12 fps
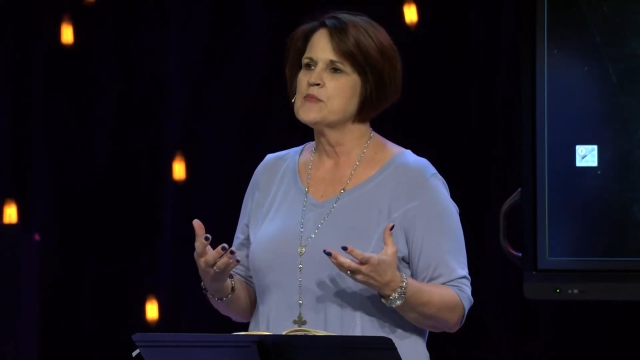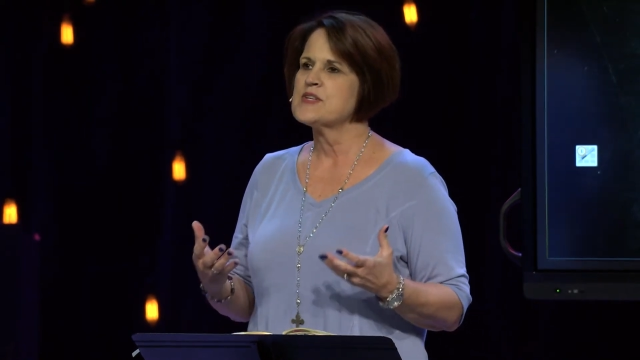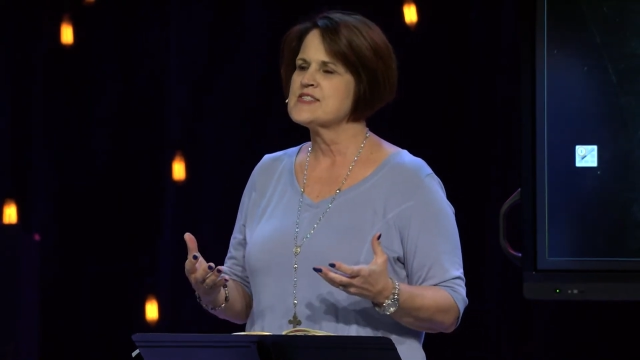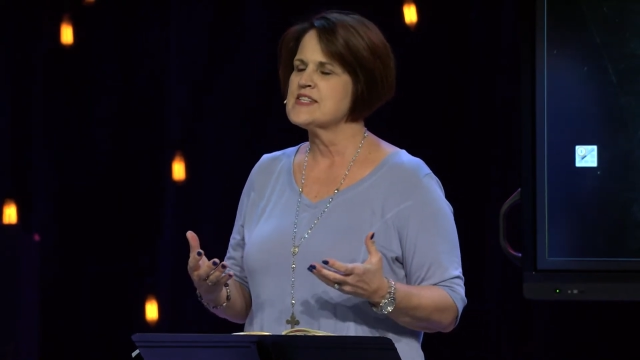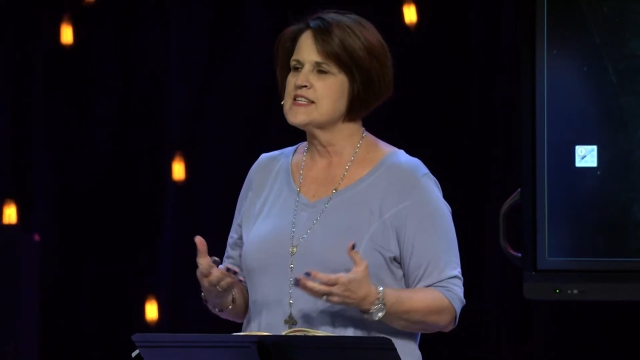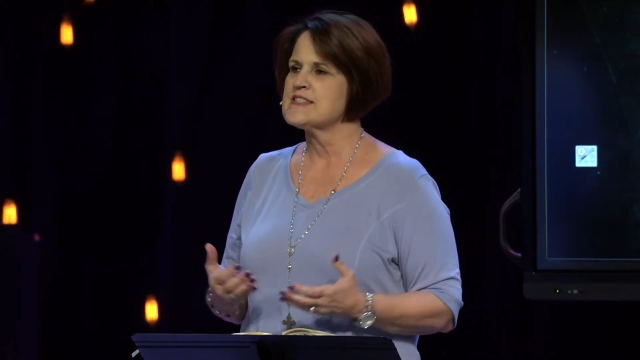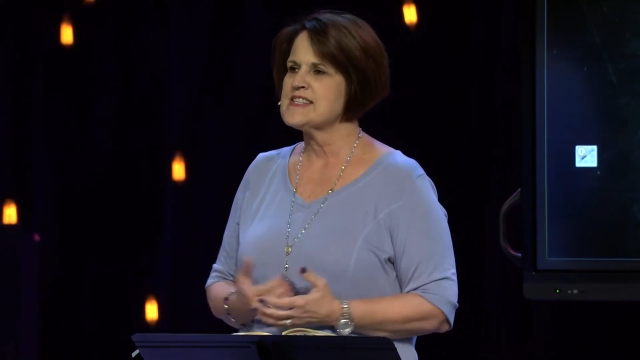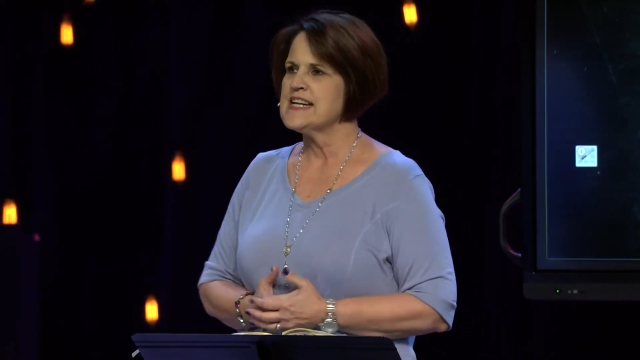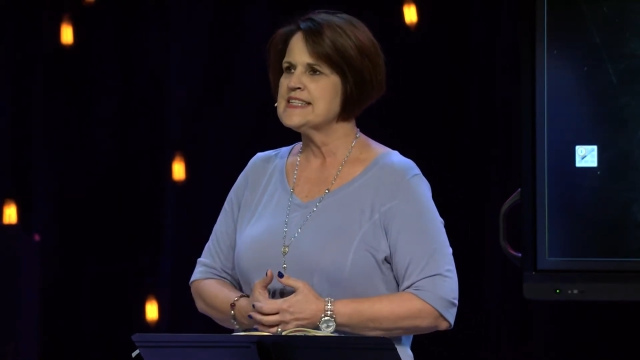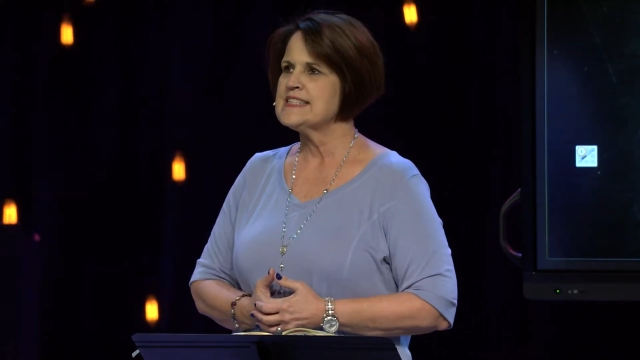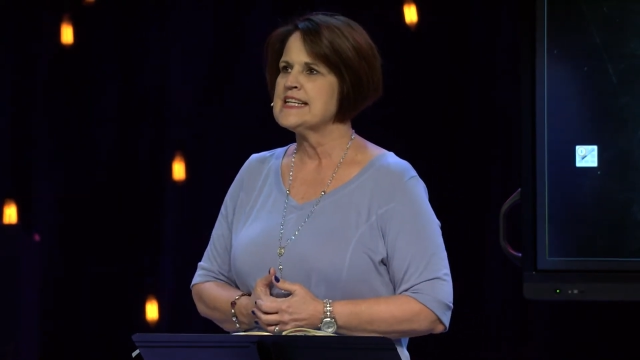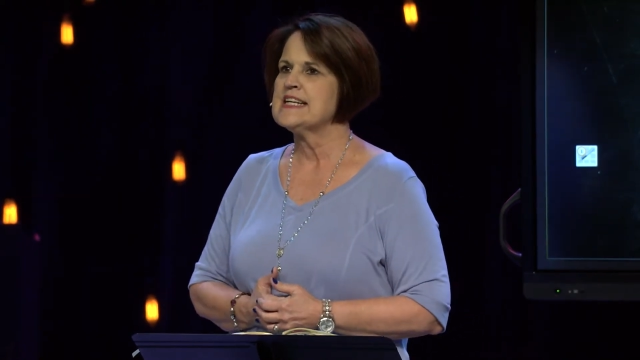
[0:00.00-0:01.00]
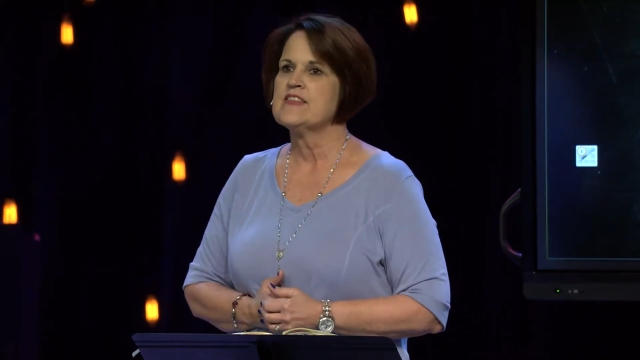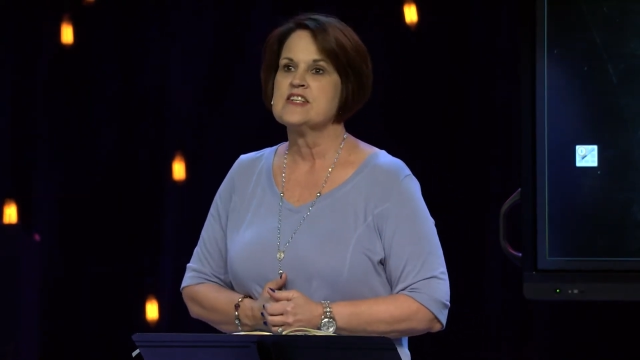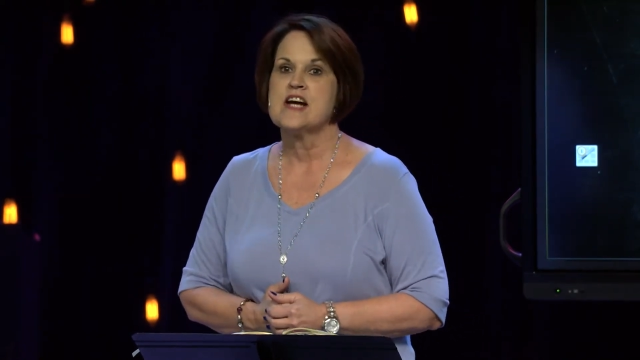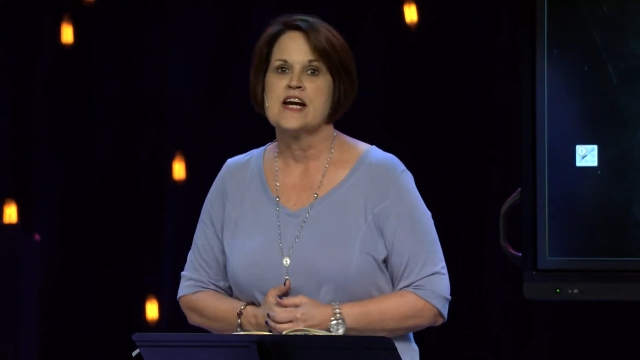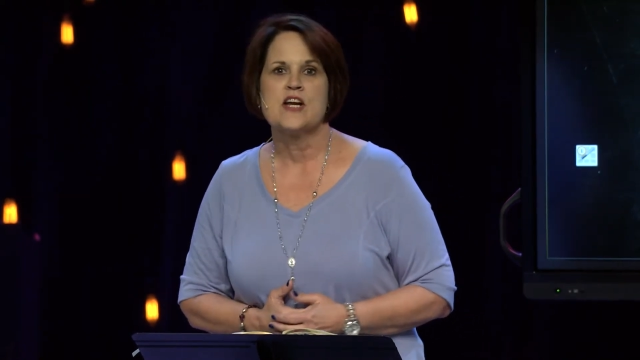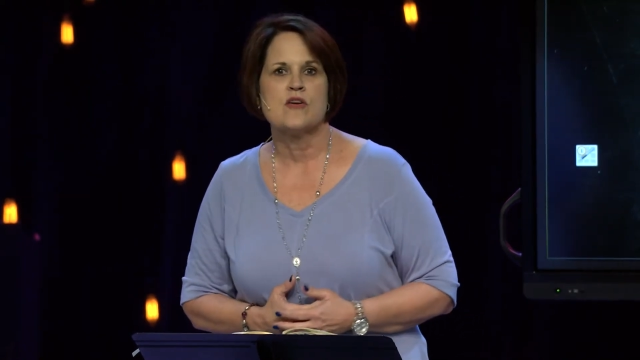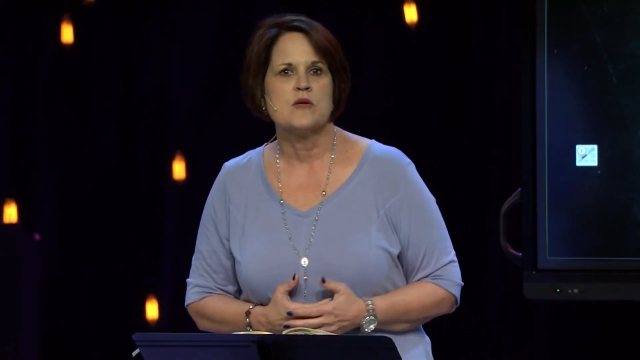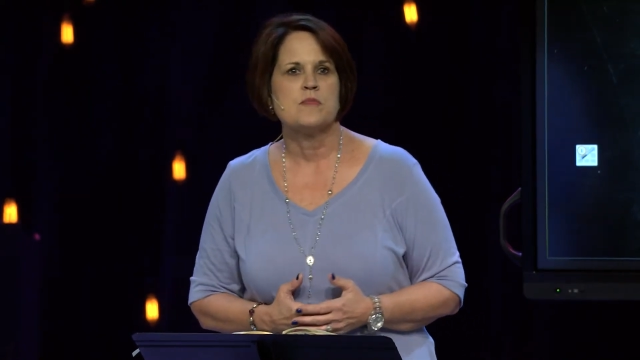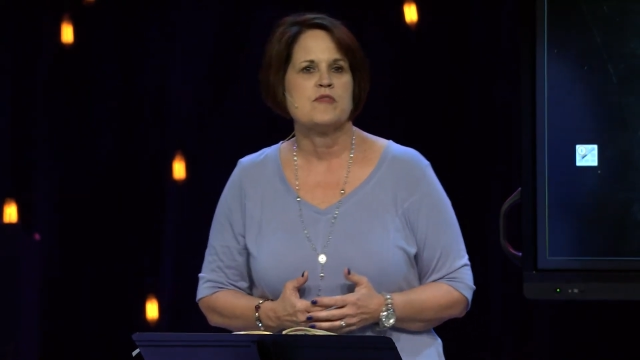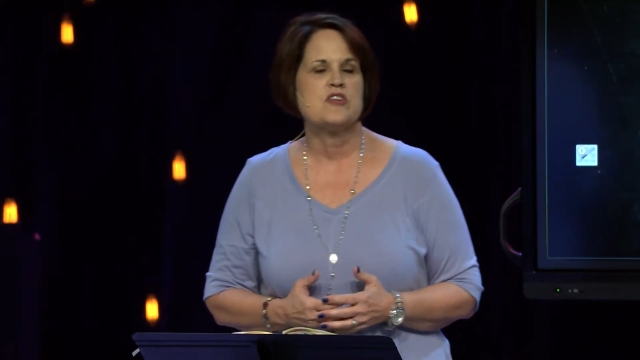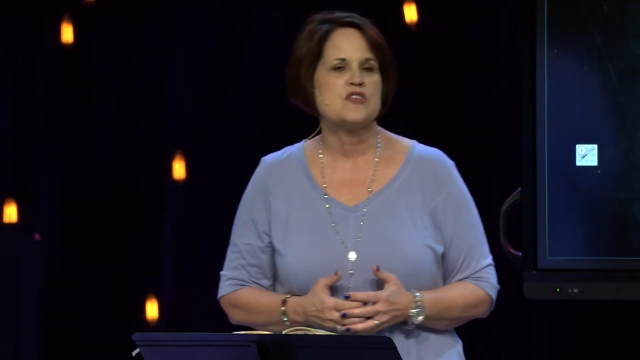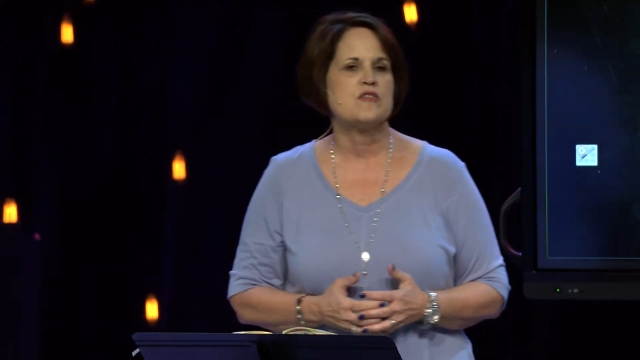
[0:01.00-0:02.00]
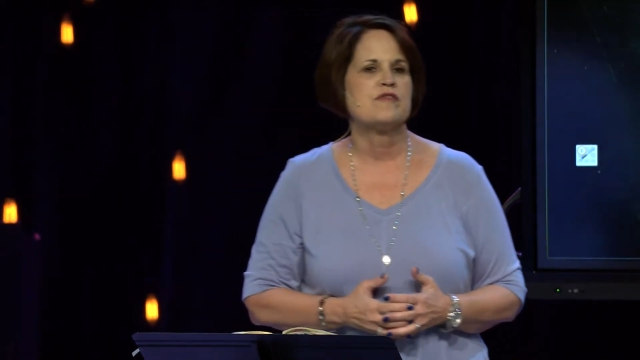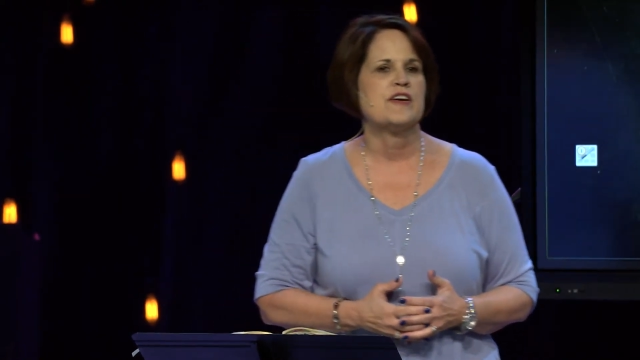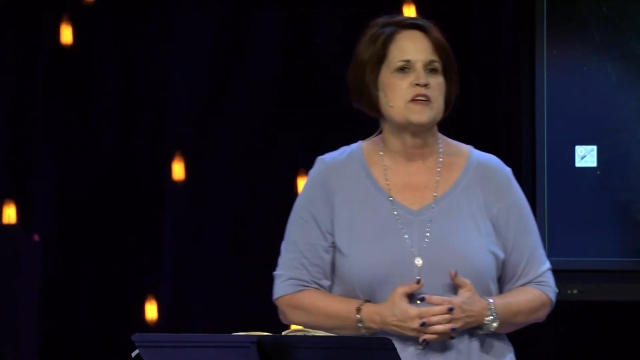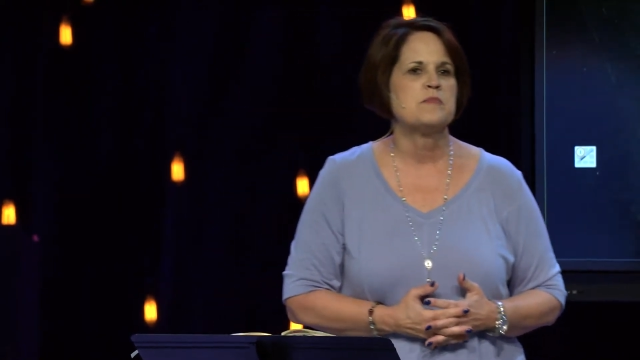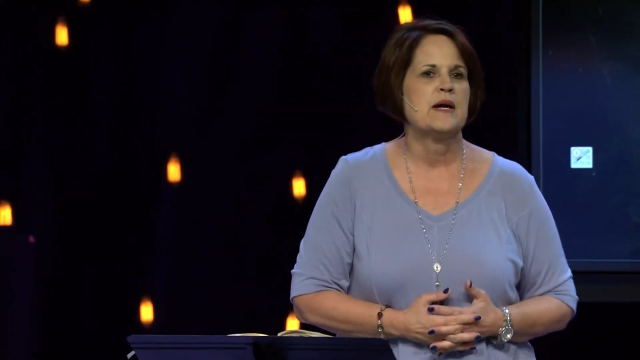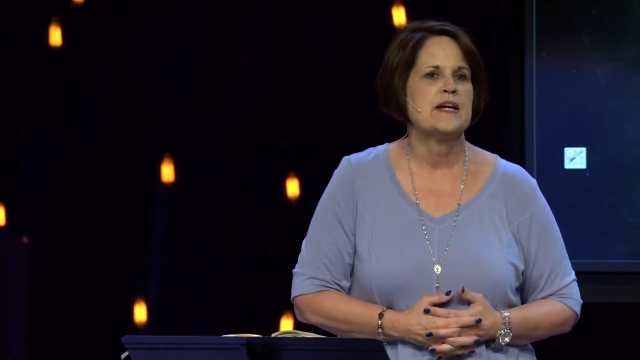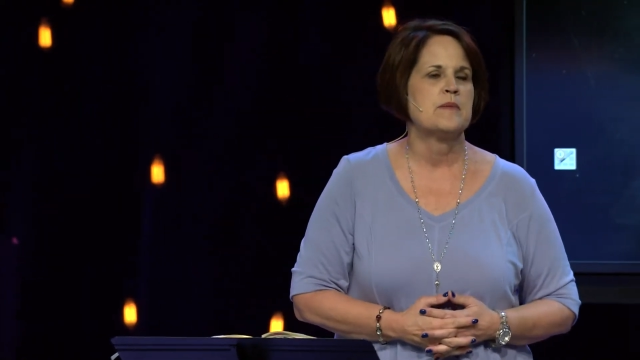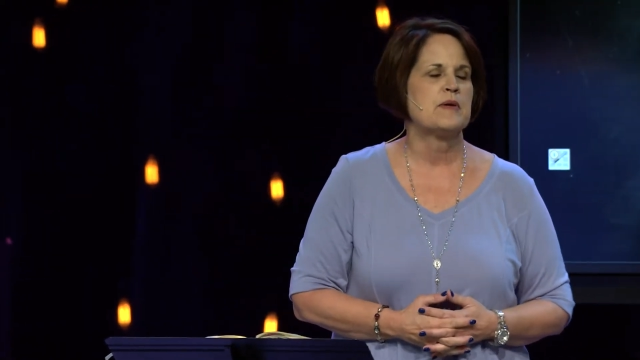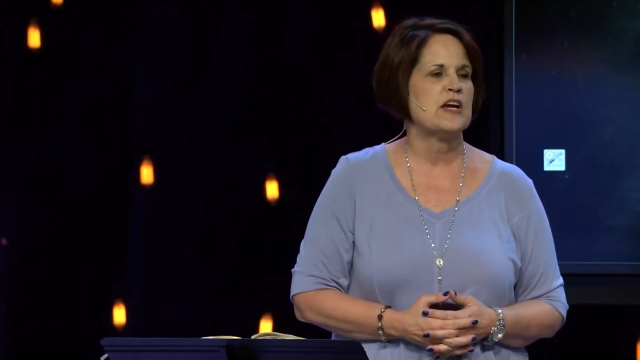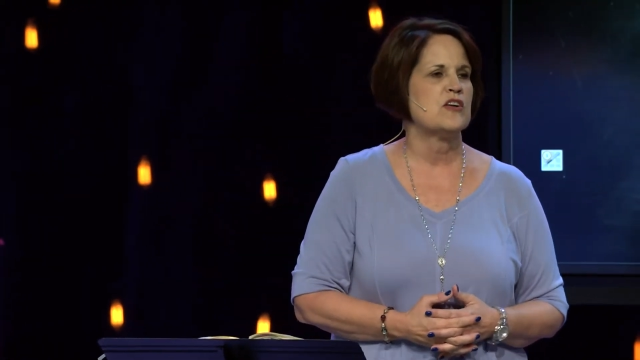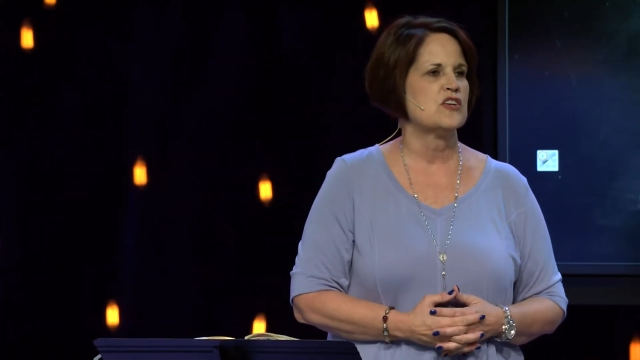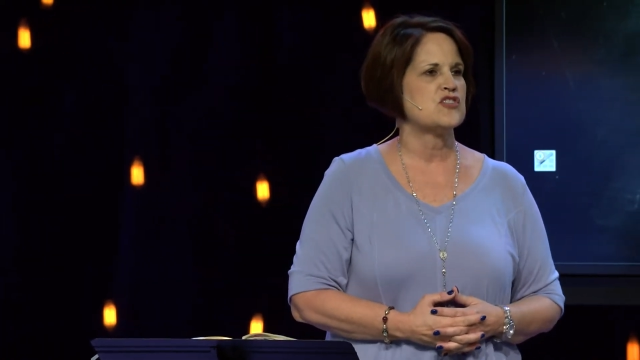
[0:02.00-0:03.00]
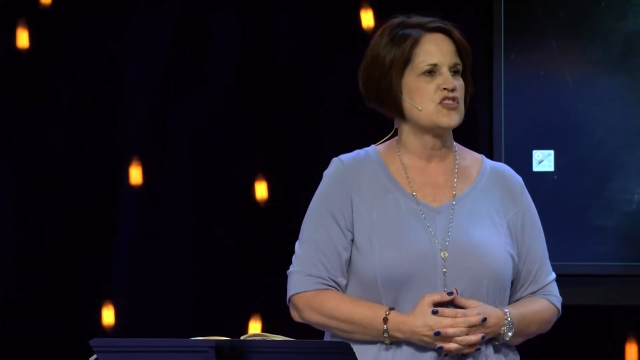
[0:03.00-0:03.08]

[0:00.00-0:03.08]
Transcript: was standing in the dining room of a dear friend of mine named Karen